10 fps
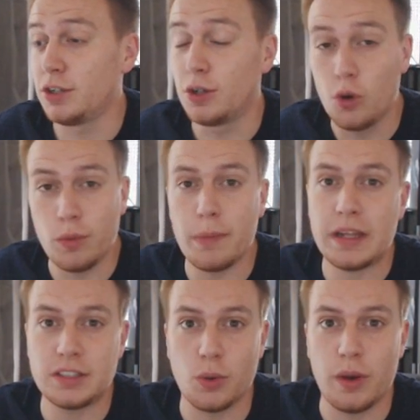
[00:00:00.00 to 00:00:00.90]
You can call me
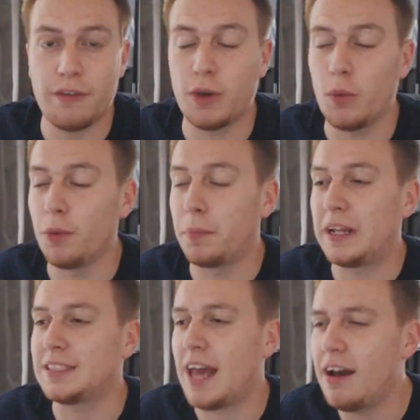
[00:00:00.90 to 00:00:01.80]
mental if you want,
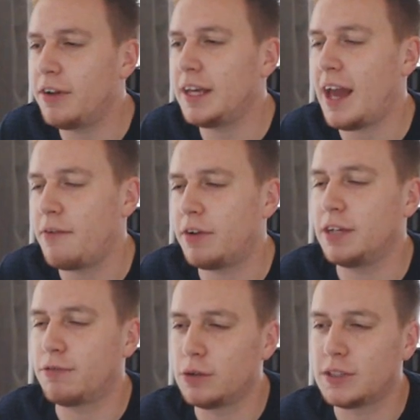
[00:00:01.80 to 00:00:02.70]
but it's heavily
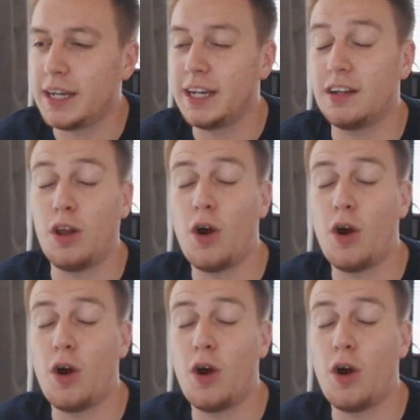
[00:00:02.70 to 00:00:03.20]
rotated.